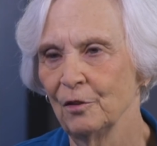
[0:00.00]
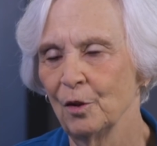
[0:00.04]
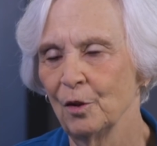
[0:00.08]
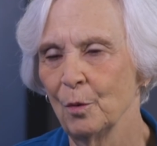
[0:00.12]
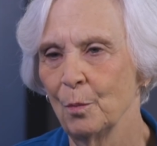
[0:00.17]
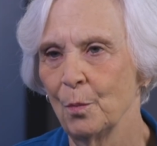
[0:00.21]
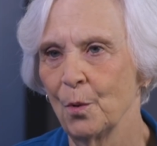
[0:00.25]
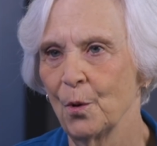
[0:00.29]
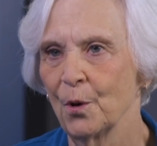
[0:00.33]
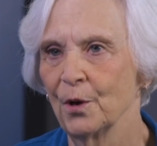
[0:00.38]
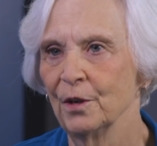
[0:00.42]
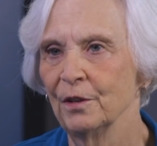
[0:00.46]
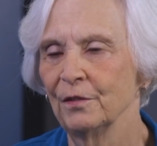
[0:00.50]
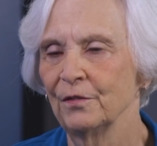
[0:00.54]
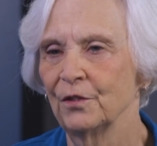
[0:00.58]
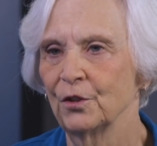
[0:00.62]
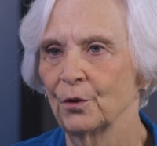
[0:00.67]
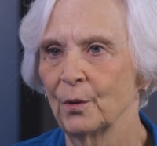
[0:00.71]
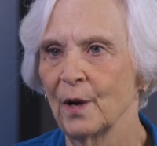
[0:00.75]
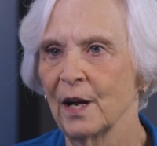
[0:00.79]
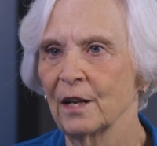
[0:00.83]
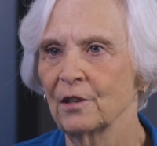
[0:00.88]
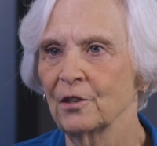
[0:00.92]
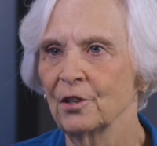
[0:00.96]
of the board of
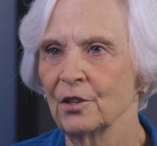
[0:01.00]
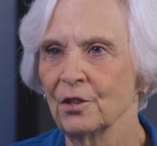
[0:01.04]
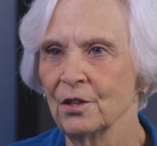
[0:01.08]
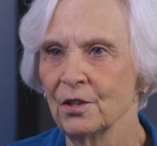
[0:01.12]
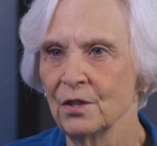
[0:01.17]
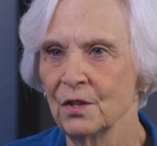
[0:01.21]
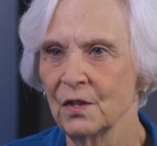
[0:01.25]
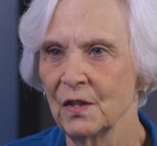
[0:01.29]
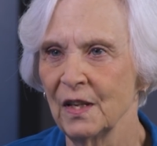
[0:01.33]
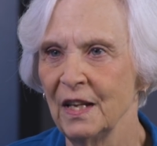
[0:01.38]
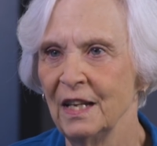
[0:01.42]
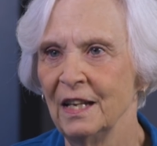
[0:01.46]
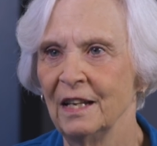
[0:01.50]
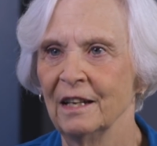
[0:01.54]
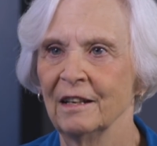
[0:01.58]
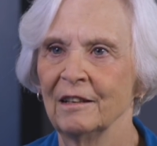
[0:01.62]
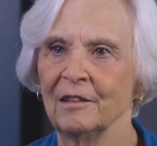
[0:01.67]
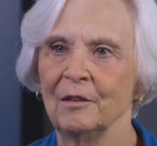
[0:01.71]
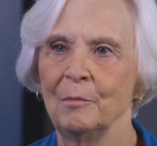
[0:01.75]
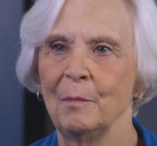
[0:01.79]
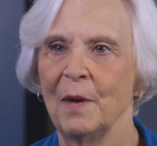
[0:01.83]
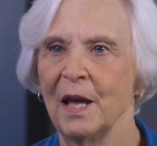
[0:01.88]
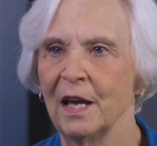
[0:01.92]
directors and